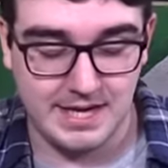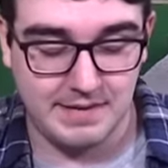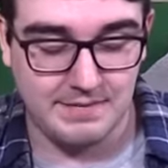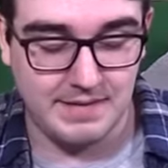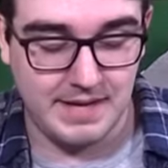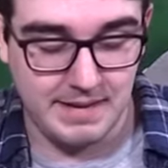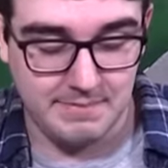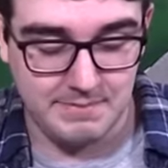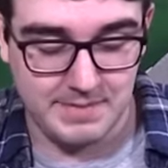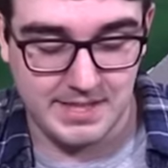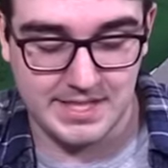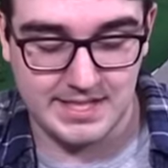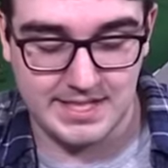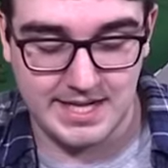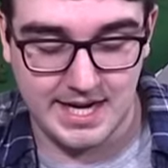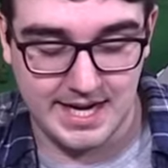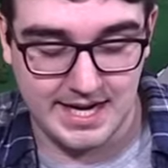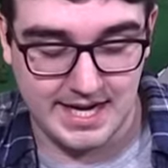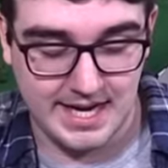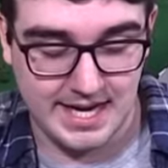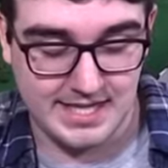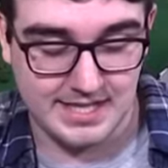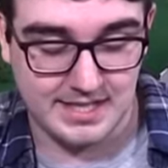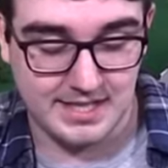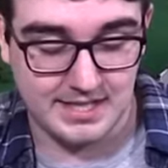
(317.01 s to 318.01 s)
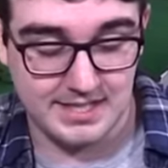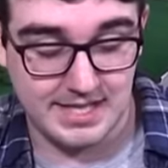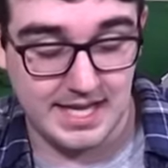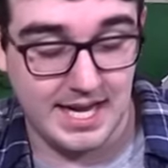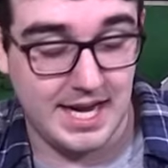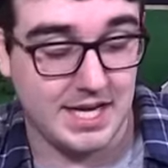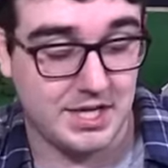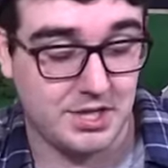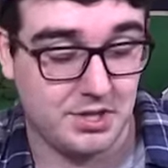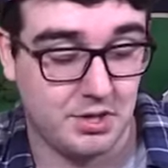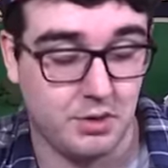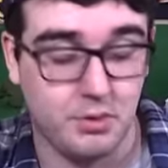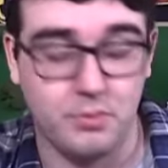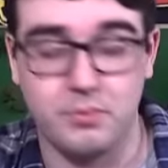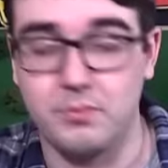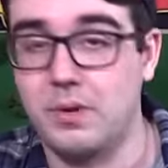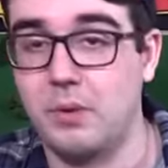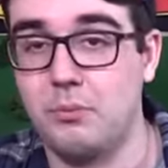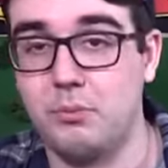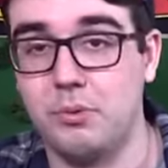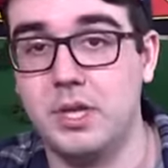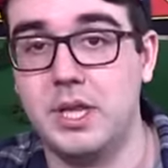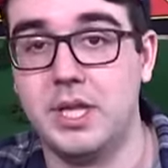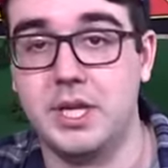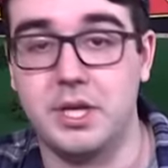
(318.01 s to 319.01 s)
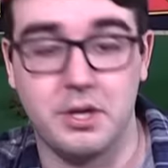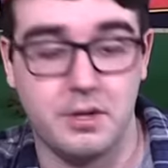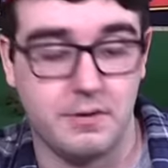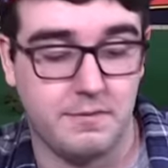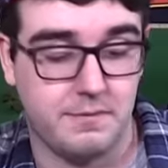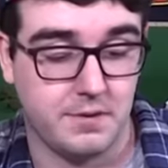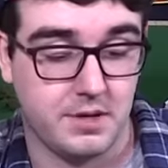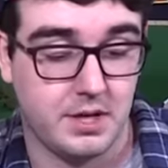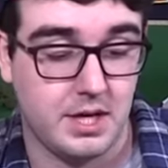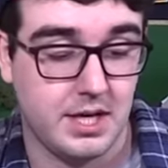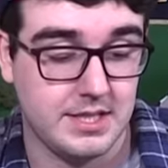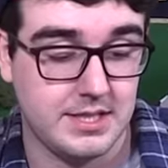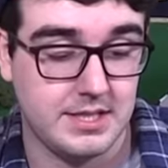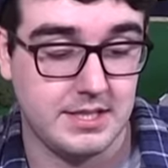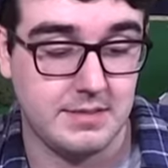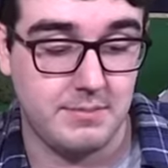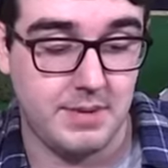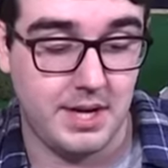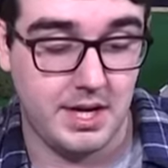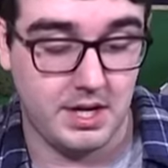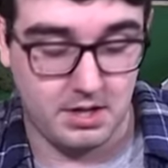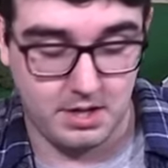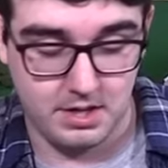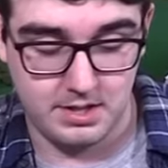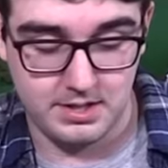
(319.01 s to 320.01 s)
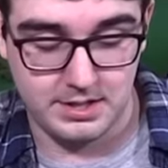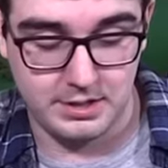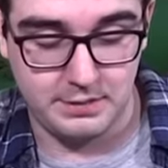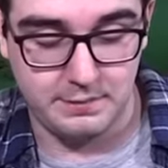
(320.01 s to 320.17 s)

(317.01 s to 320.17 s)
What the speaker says: I've kept these diecasts because they actually are really good for custom made cars.